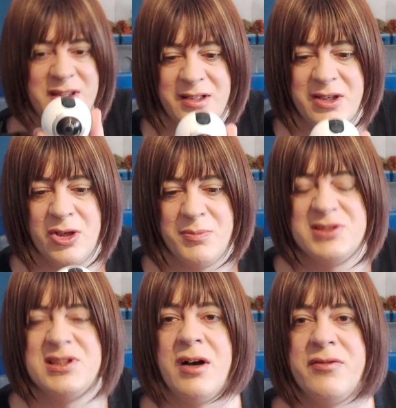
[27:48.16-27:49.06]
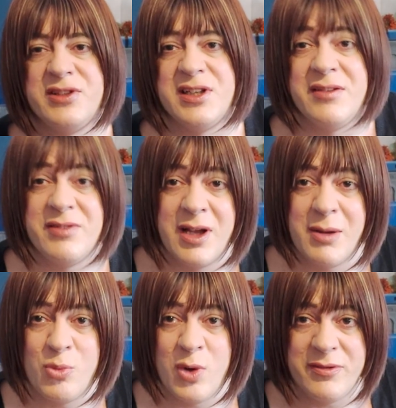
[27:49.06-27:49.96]
the Cube itself. It didn't even
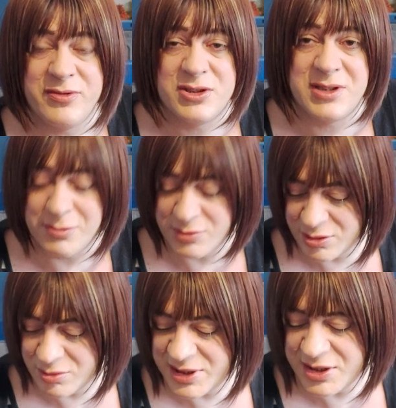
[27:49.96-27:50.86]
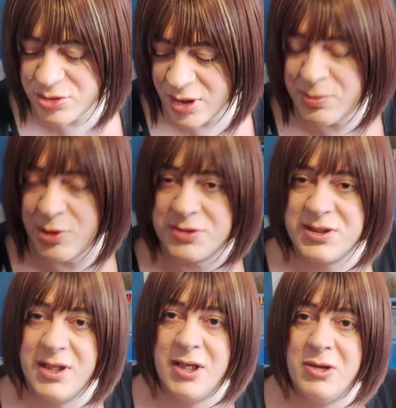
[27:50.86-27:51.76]
come with the little mini tripod,
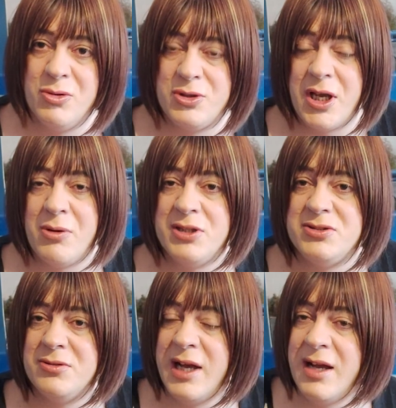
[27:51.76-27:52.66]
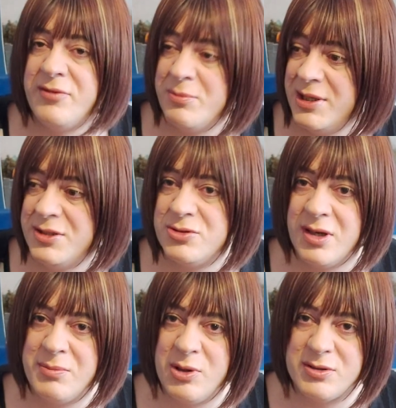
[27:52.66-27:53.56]
although I do have a mini
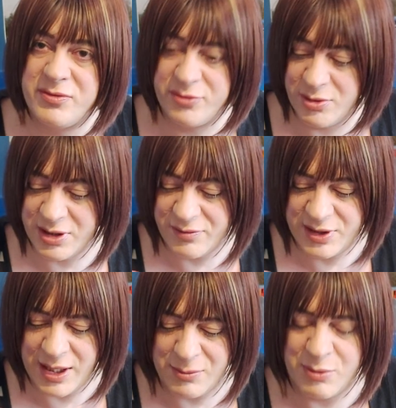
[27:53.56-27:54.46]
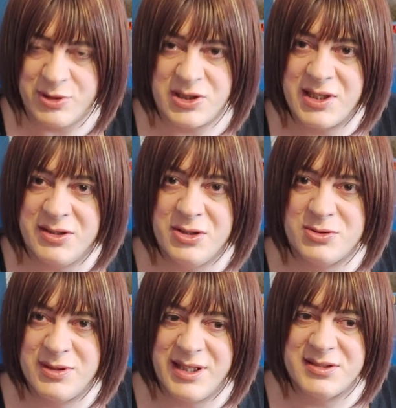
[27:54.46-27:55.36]
tripod for another camera which I can use
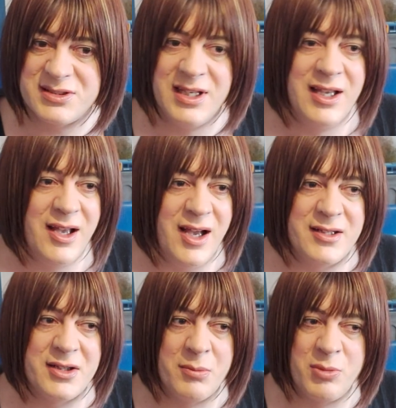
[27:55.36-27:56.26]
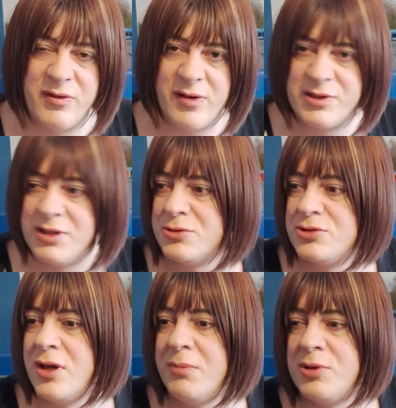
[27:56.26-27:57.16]
with this, and a number of other little
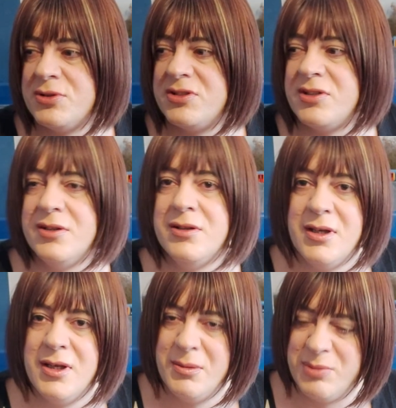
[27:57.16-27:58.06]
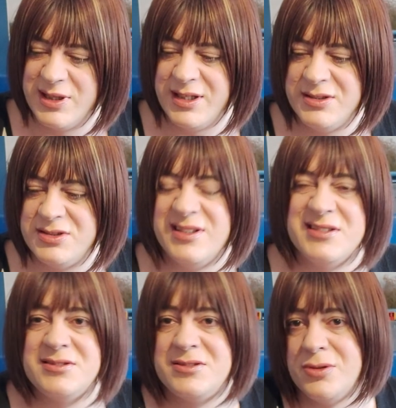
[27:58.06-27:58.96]
tripods too, but it's
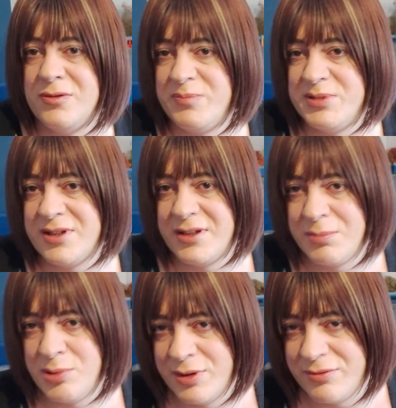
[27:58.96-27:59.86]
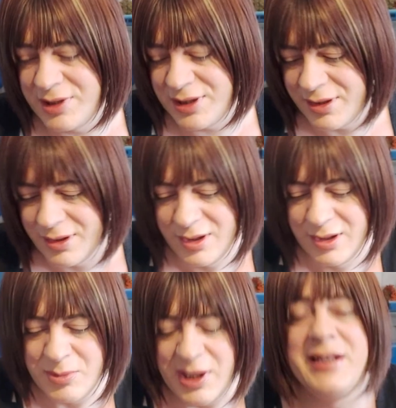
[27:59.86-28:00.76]
just sort of beside the point really.
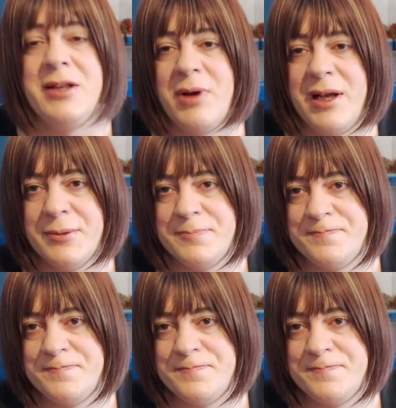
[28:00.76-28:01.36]
But anyway,